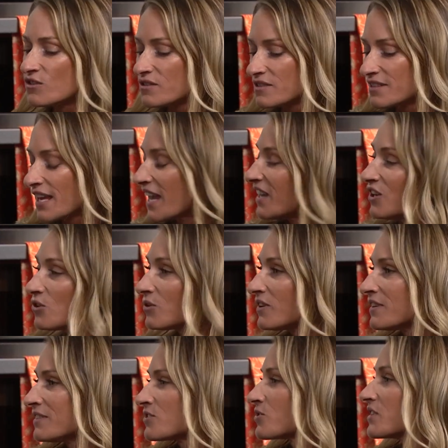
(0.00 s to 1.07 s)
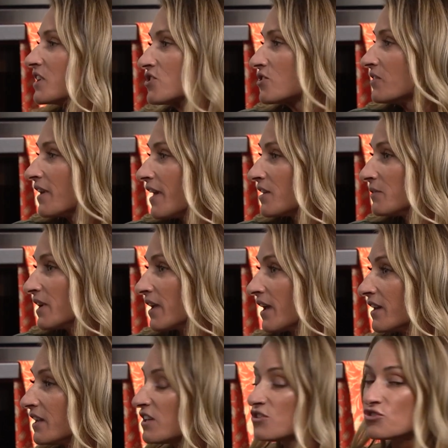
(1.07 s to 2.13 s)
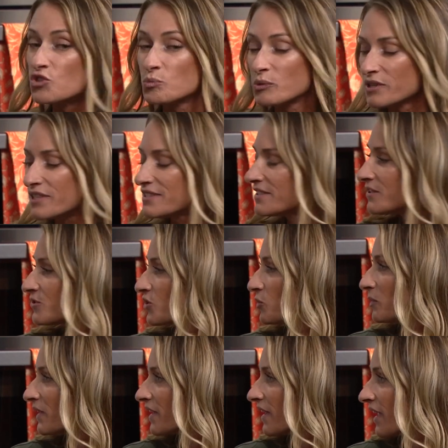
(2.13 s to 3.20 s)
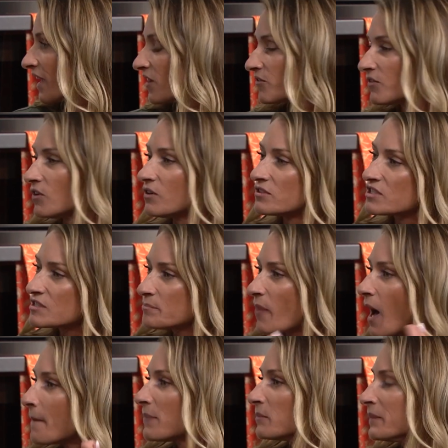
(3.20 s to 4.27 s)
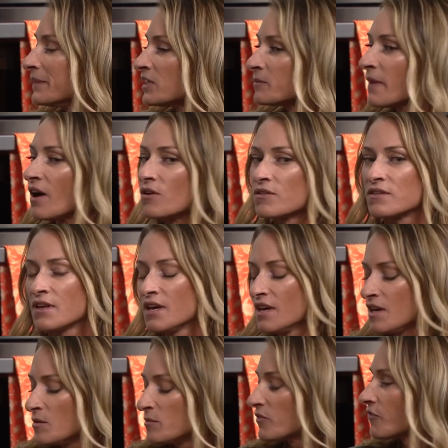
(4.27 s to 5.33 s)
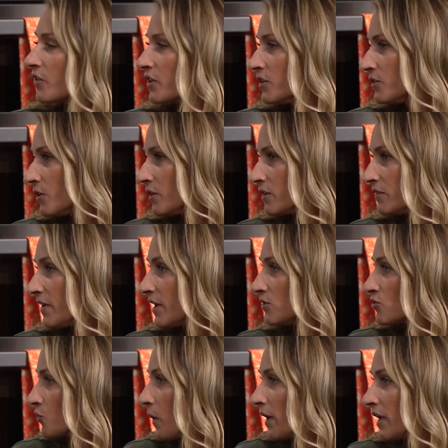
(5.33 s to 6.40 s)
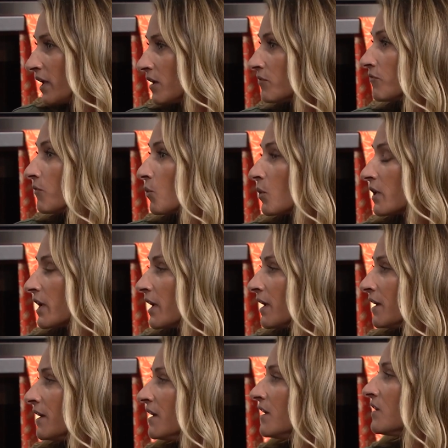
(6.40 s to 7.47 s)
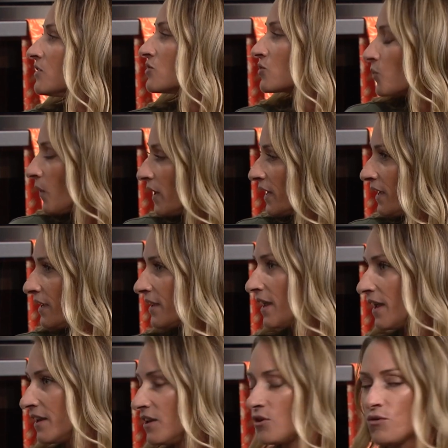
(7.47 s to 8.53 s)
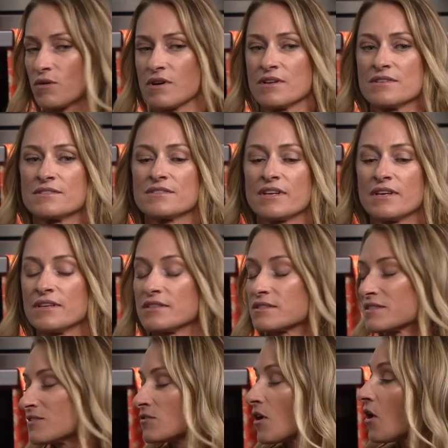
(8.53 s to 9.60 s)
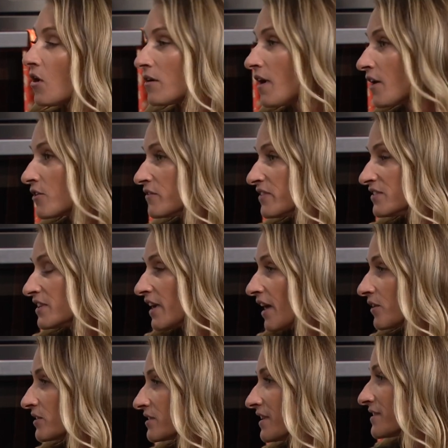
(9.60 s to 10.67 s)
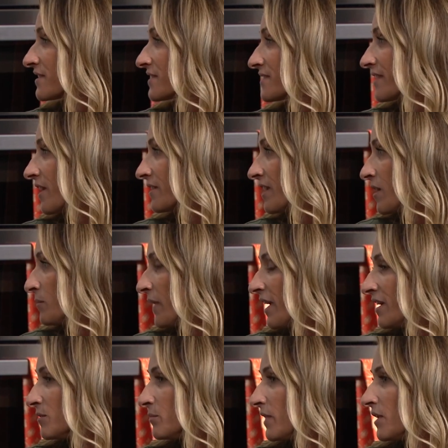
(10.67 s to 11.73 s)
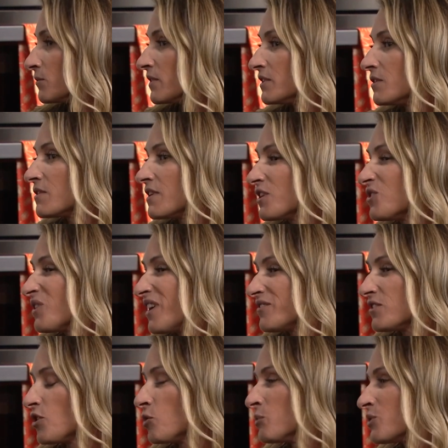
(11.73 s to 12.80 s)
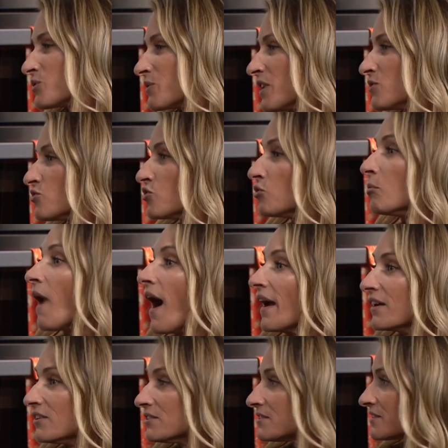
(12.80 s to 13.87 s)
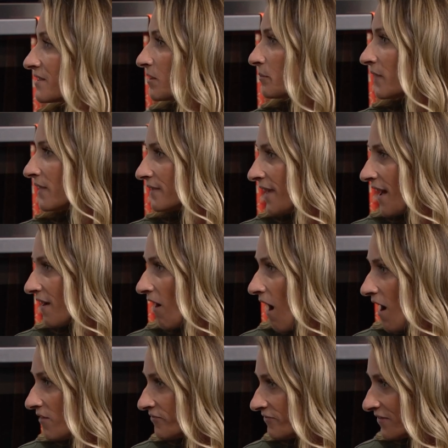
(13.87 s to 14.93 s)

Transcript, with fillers: the candy corn, traditional Halloween candy, super easy to scoop and get a handful mm -hmm. and just mm-hmm. pop them in your mouth. Mm -hmm. Before you know it, you've had 20, 40, mm. 20 candy candy corns is 150 calories. That doesn't sound that bad, but when you think you have to almost run two miles to burn that off. Are you